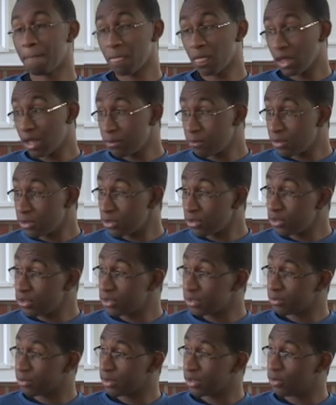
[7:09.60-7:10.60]
They're
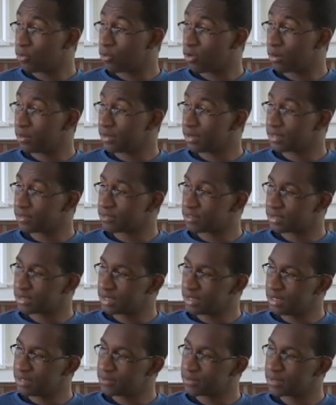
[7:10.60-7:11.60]
usually pretty warmly
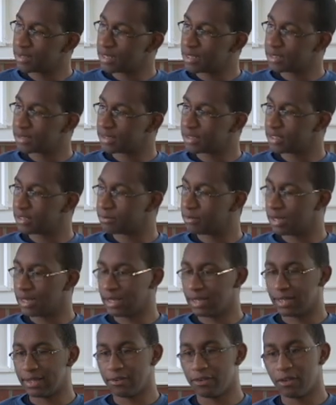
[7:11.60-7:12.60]
received. Since my
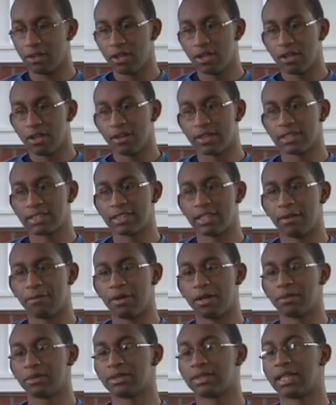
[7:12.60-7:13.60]

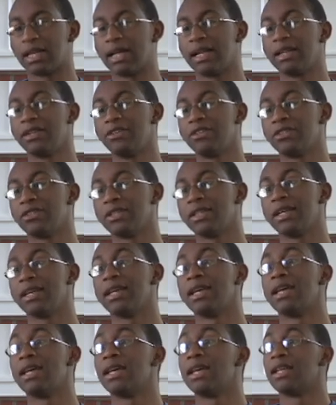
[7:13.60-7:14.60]
stepmom's side, usually
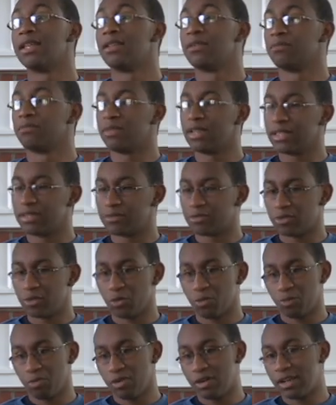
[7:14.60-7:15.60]
it's
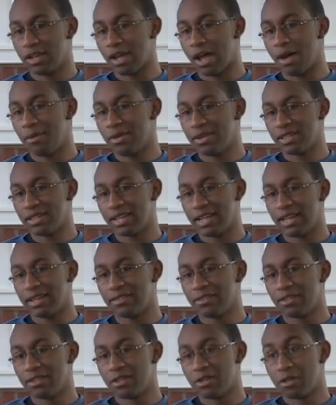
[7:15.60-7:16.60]
pretty common that
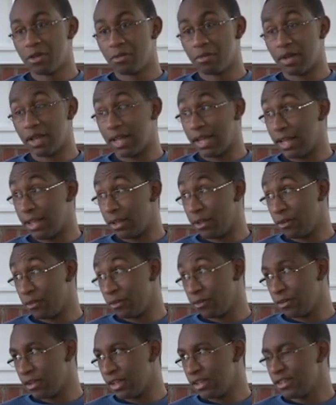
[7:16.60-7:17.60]

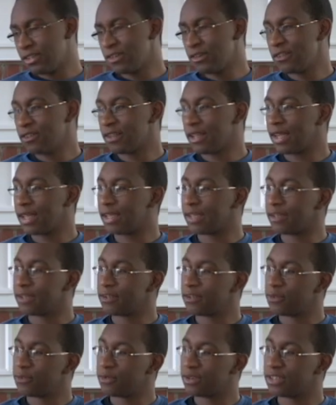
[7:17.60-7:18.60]
until like
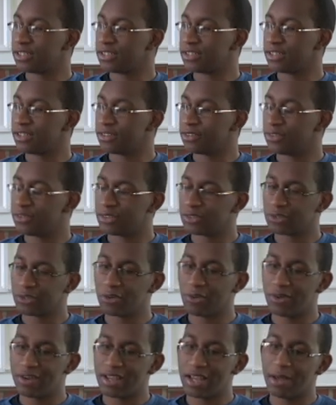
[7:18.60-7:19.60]
when I was
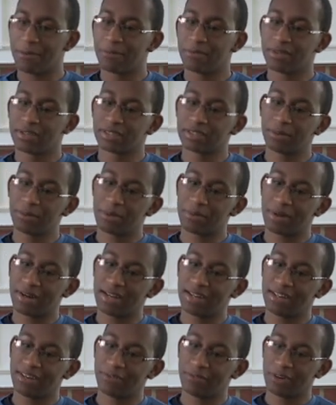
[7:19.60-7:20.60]
growing up, some of them I
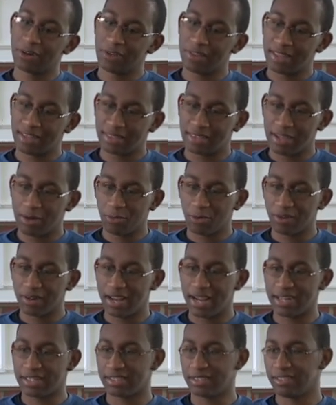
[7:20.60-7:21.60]
didn't even know that they weren't
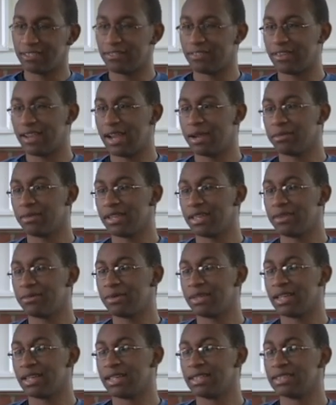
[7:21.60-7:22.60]
actually family
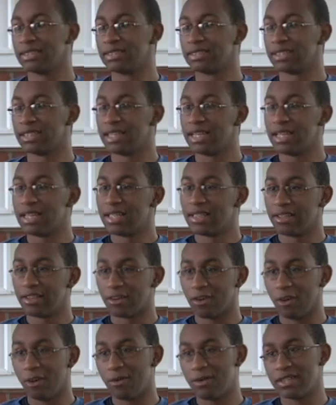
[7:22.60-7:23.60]
because they're
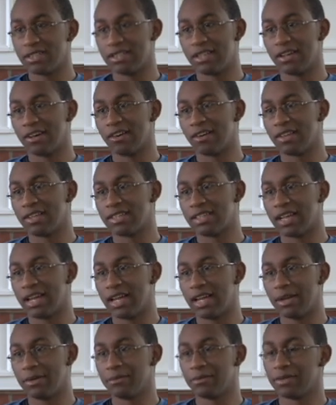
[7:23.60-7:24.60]
always there all the
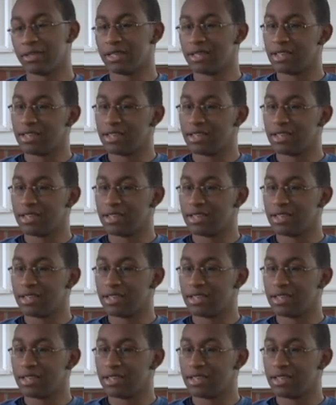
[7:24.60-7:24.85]
time.